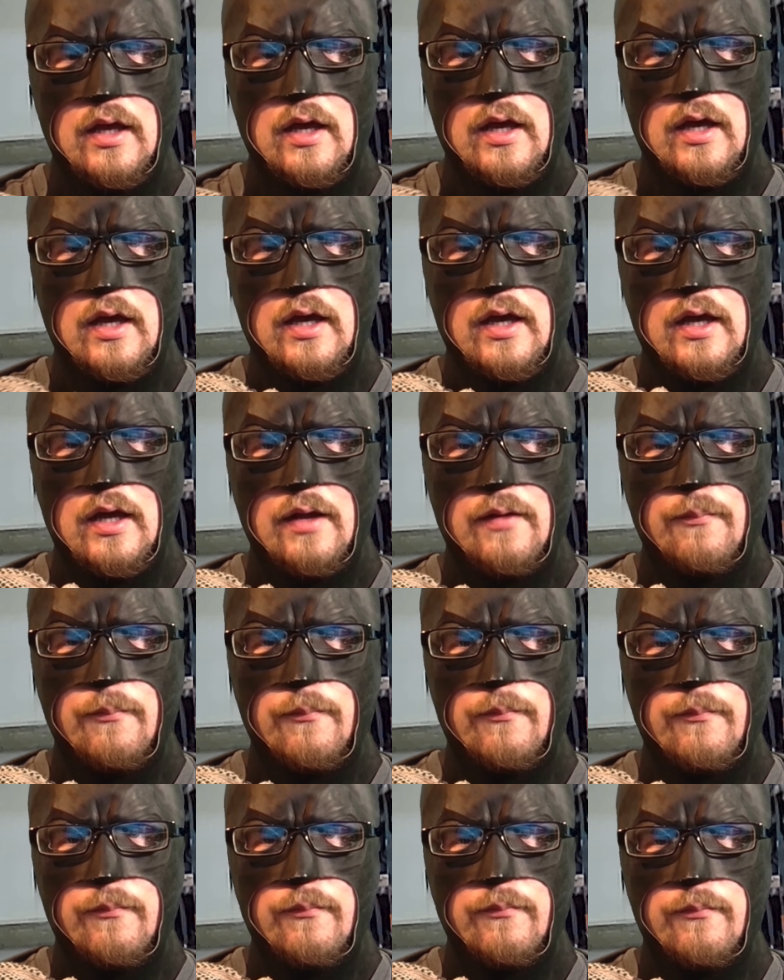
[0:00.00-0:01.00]

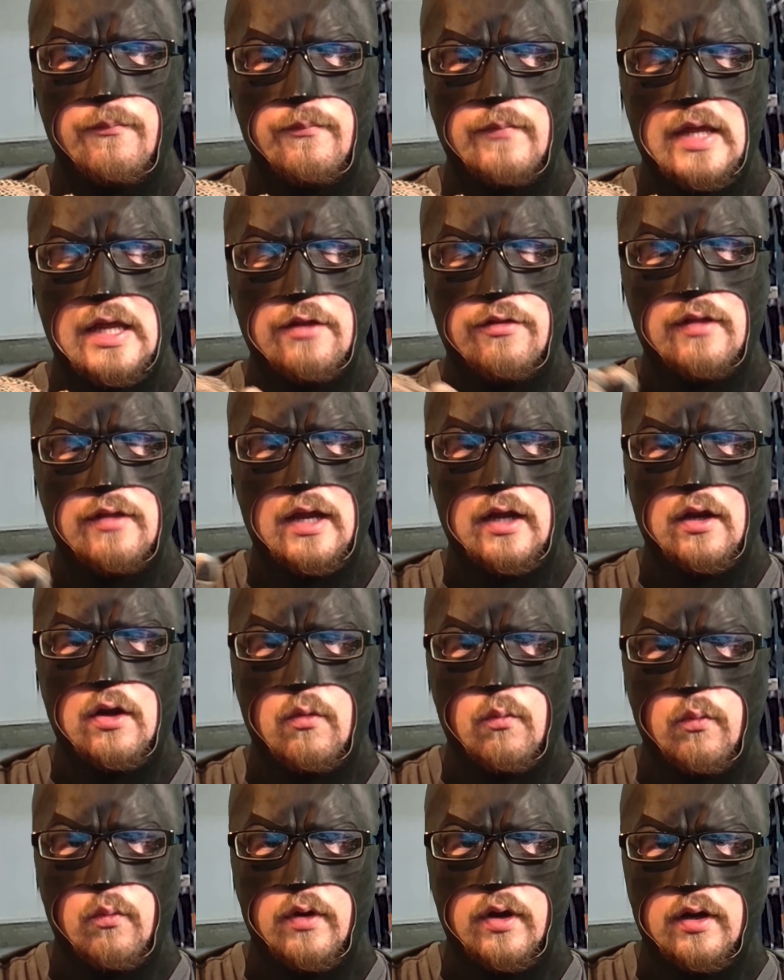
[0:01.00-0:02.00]
it's not going
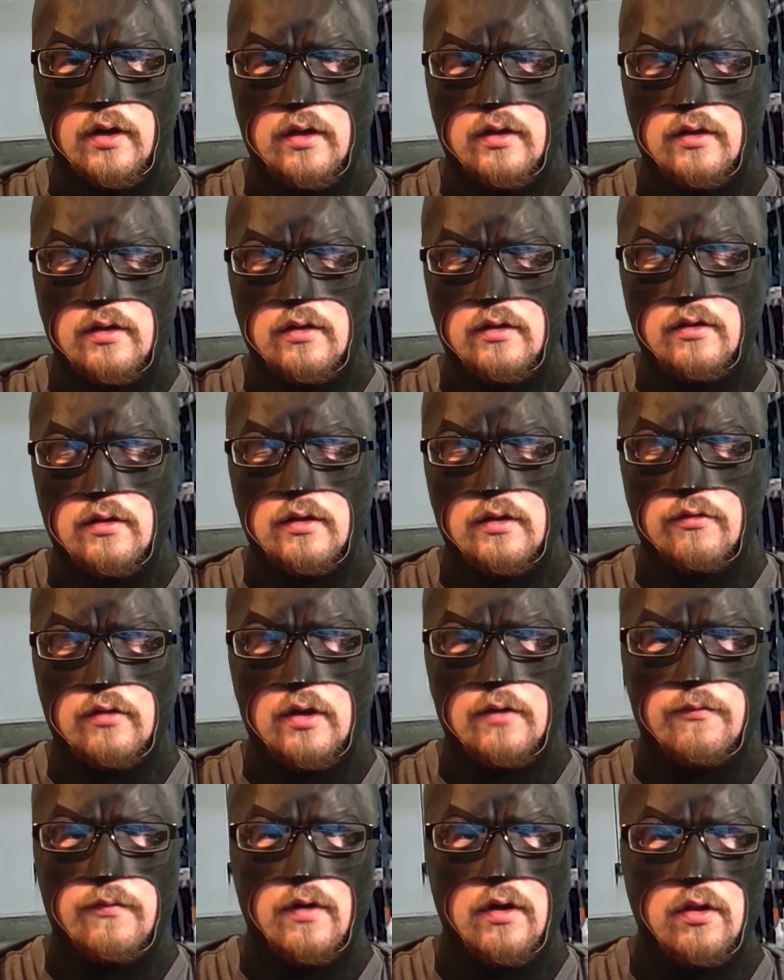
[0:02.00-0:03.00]
to work. It's
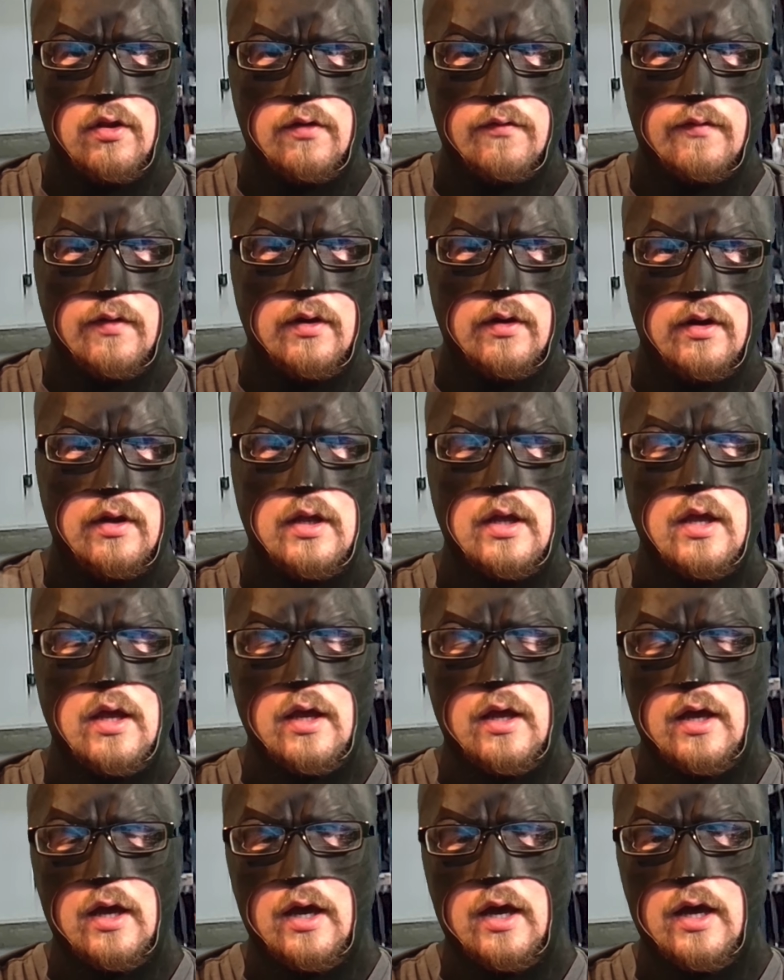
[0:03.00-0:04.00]
going to fall
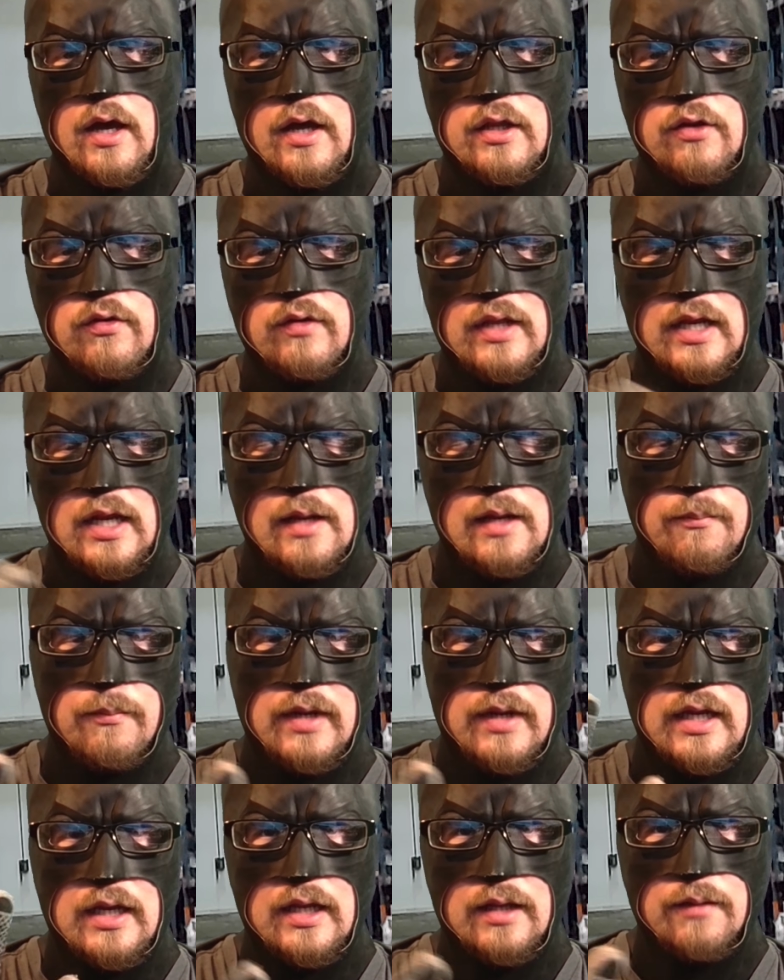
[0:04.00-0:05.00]
over. You need a
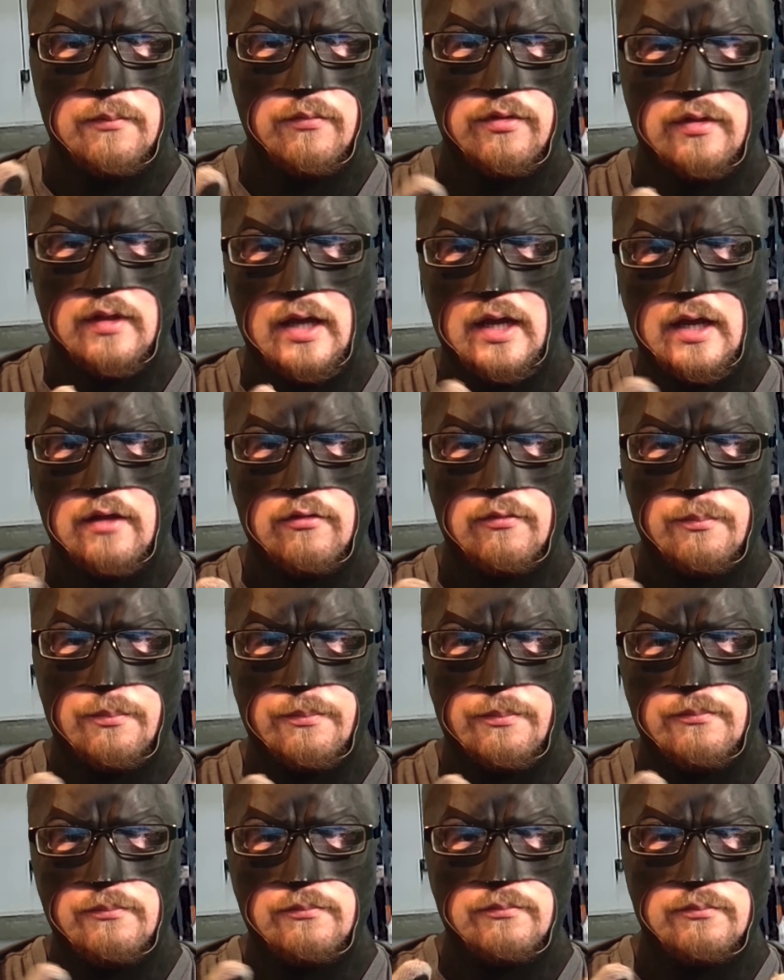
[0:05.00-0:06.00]
medium-sized
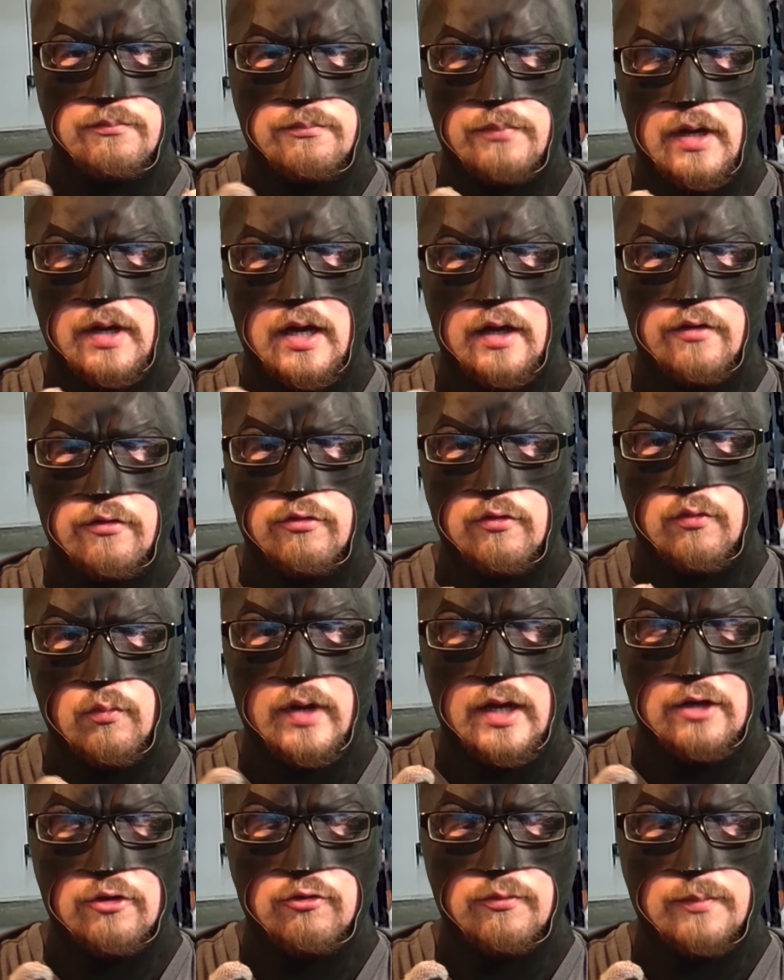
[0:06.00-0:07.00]
box
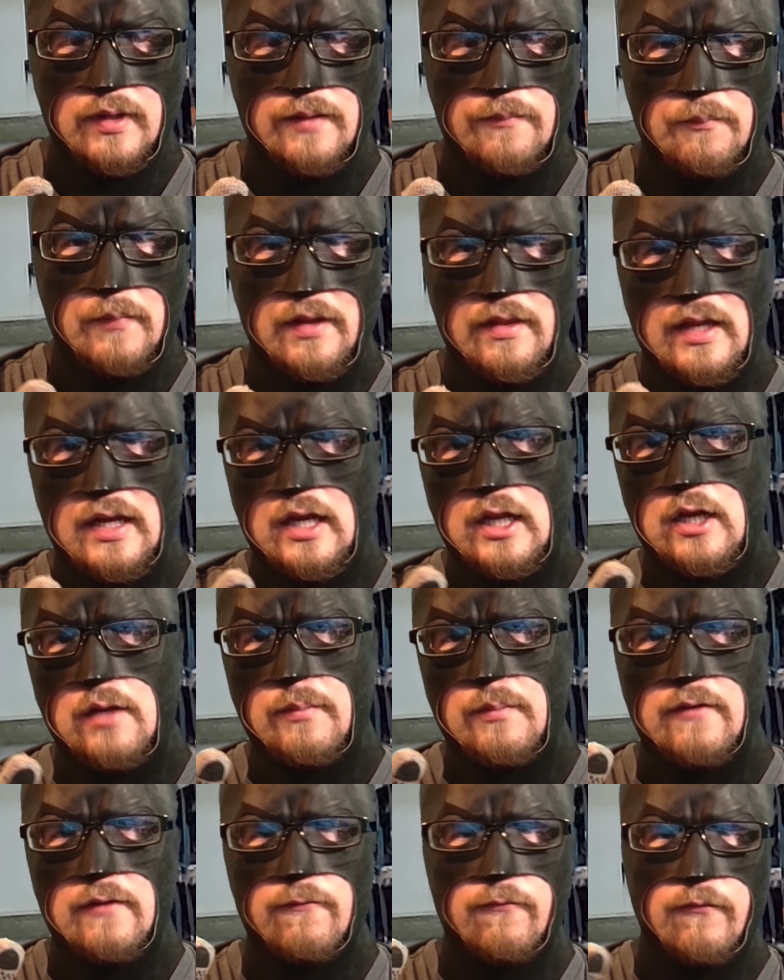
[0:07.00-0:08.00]
arrangement, and they need to
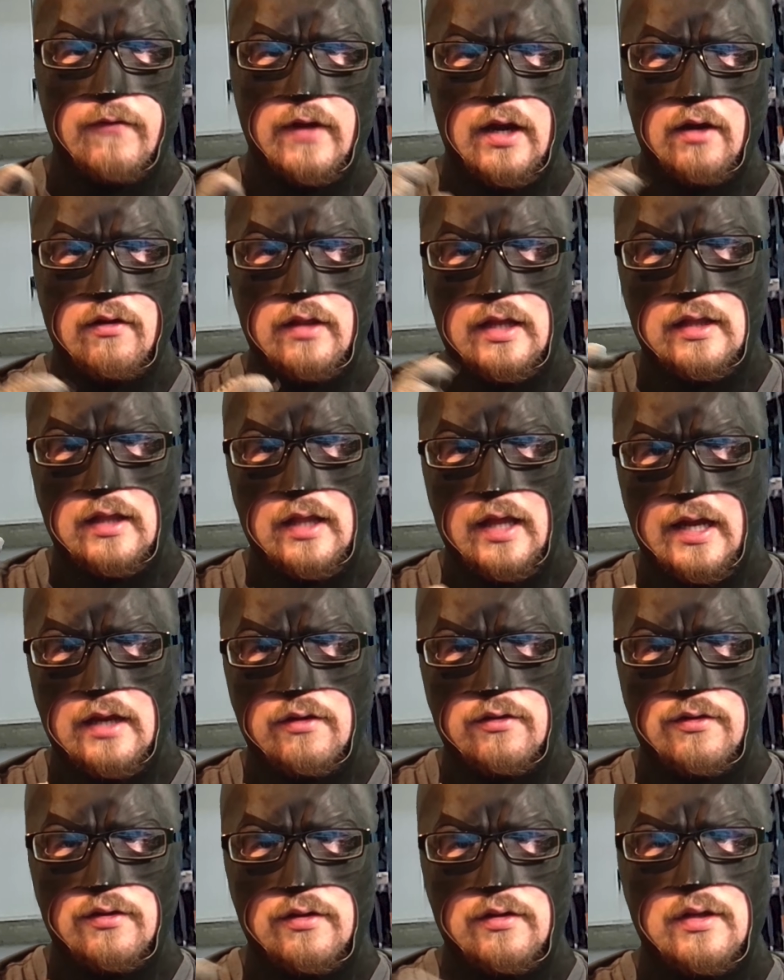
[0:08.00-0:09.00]
be fairly
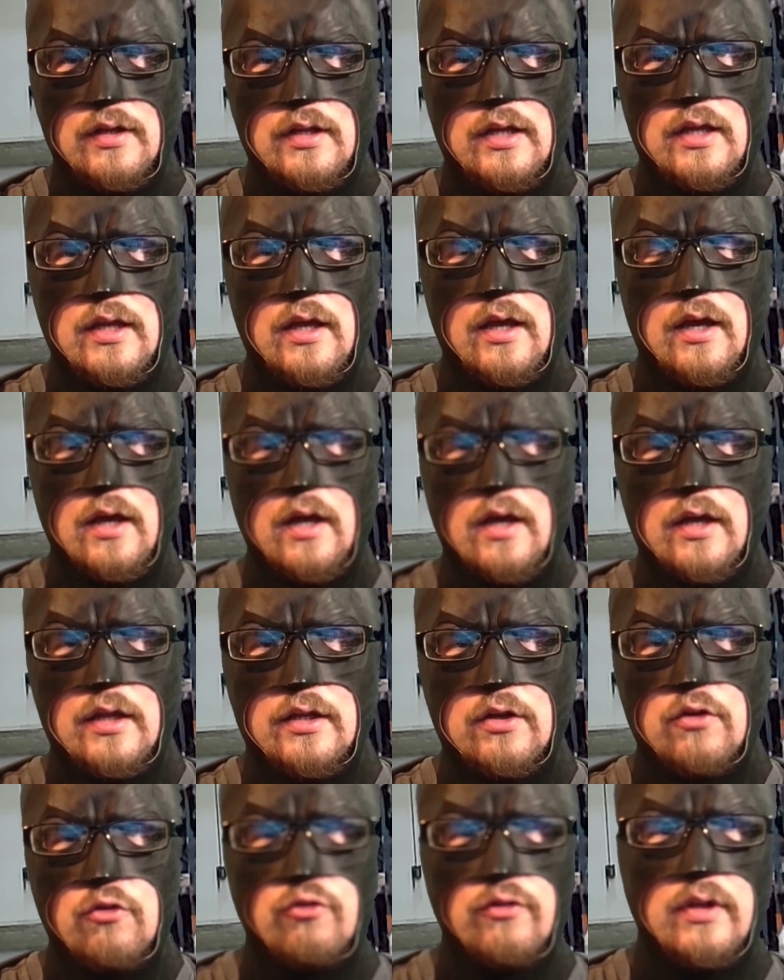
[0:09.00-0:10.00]
light.
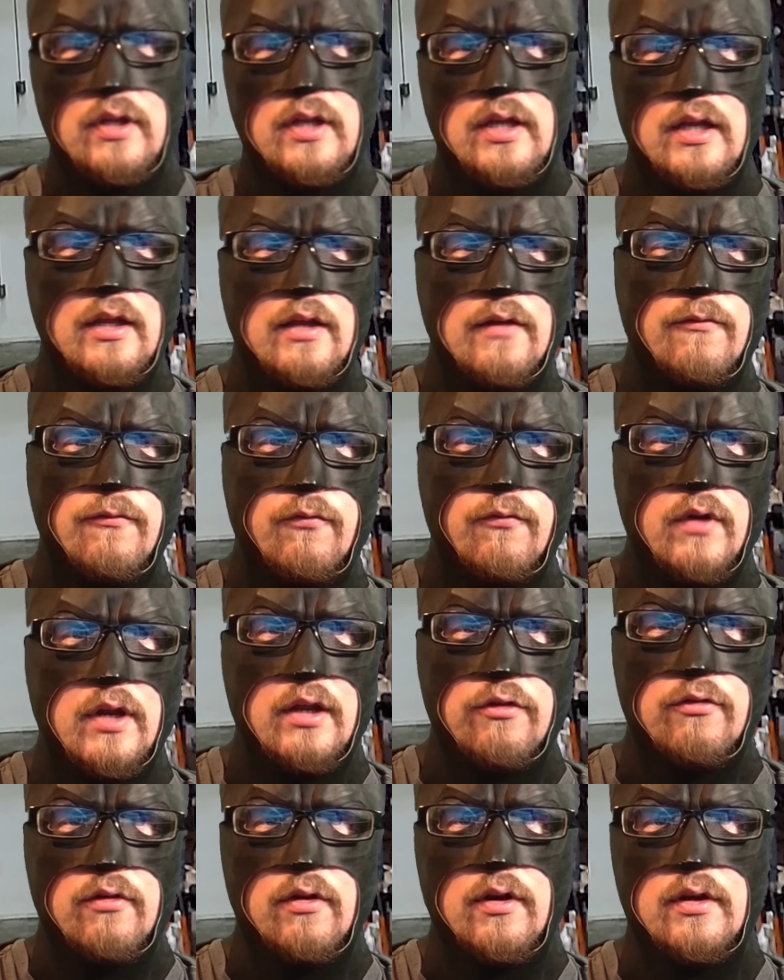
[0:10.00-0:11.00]
Usually,
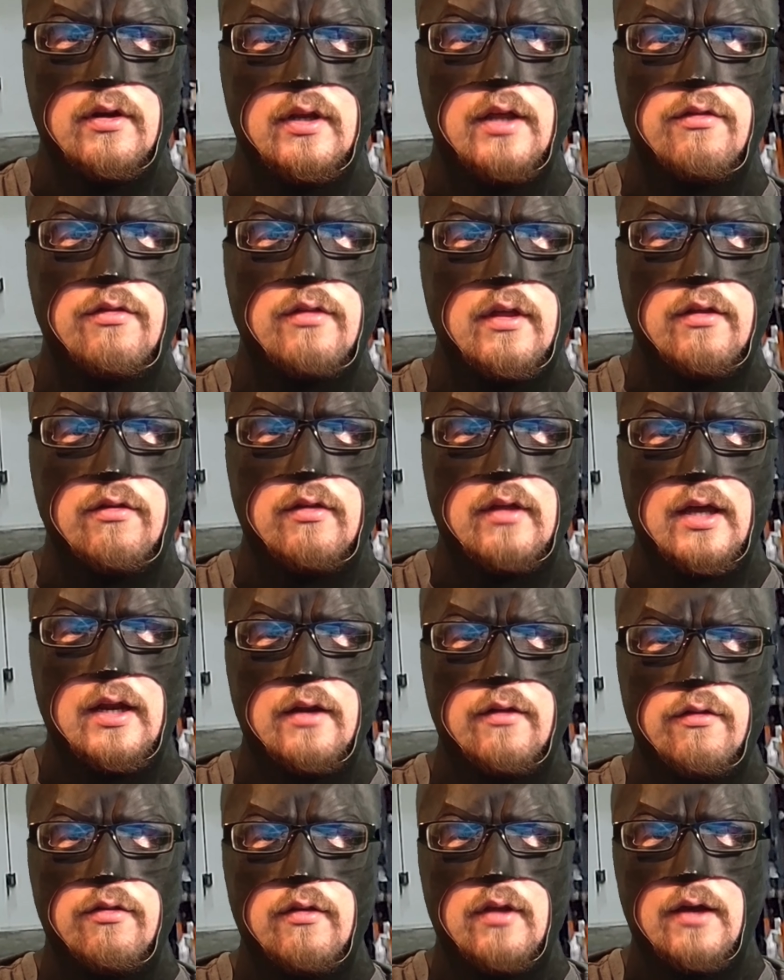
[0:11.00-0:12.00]
Freezer does this
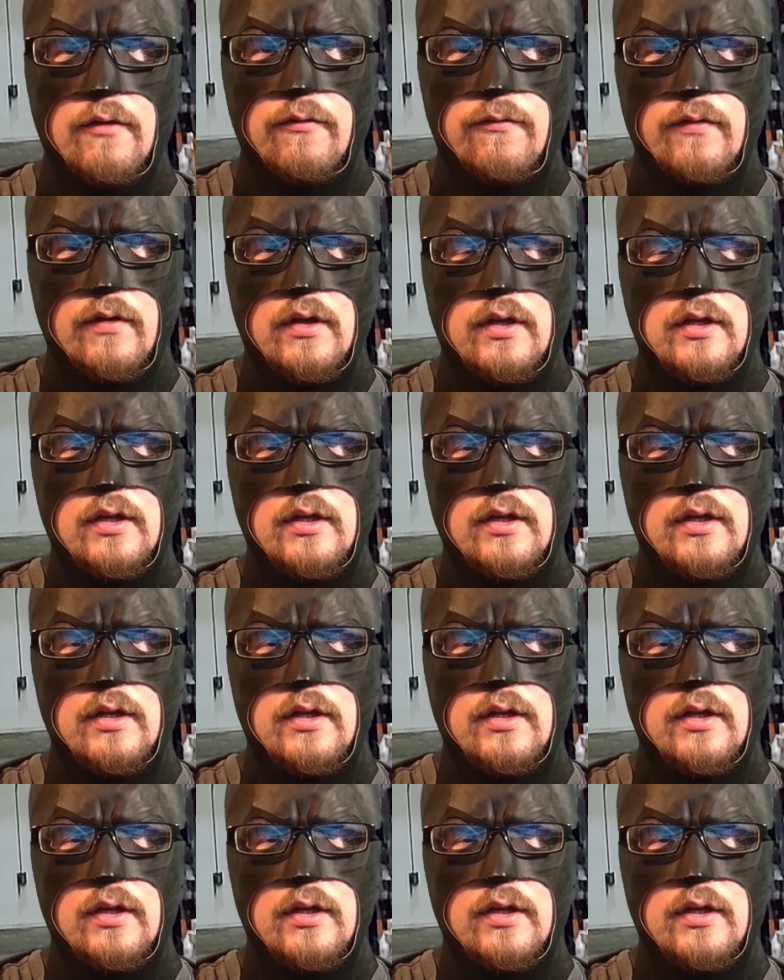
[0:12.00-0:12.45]
kind of stuff,